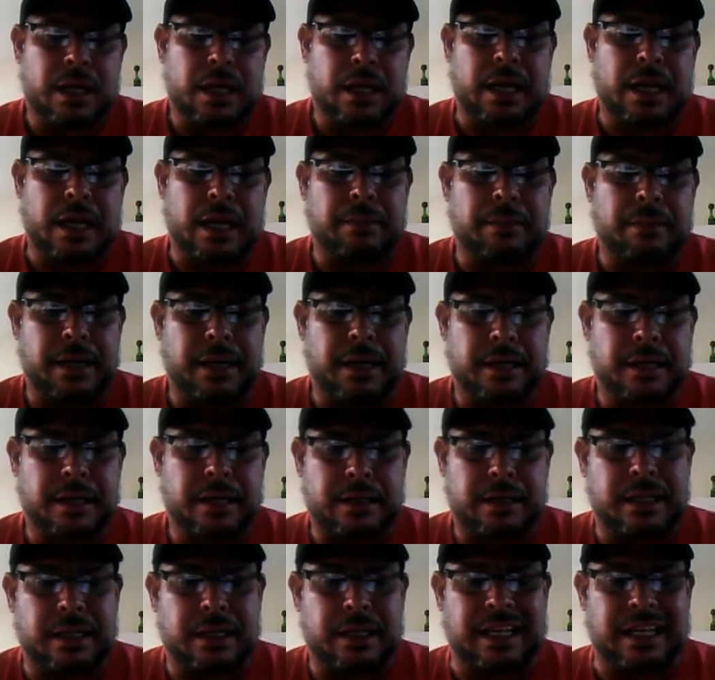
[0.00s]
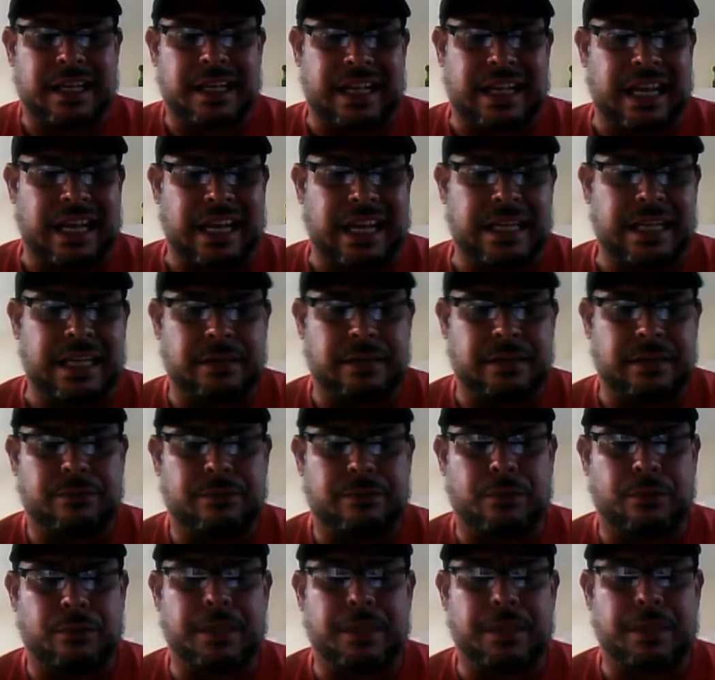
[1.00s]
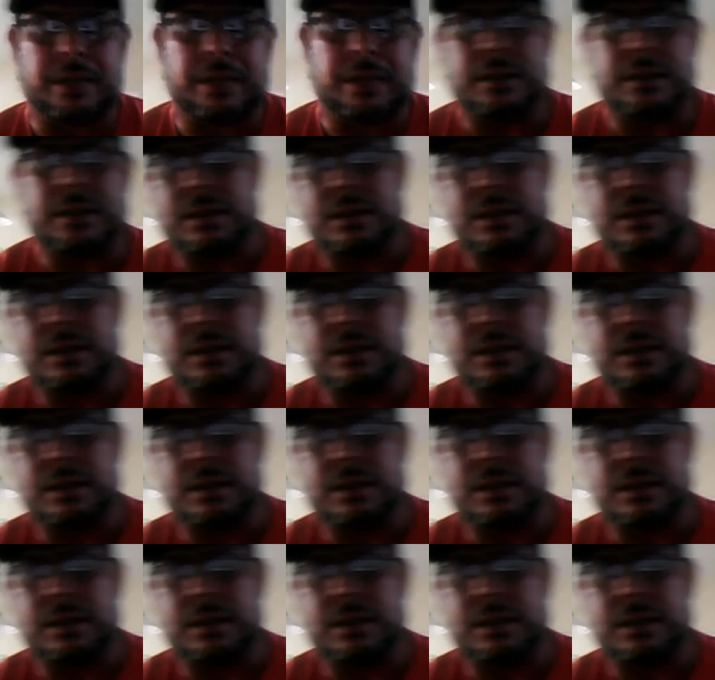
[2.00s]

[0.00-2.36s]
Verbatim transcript: I make clean for me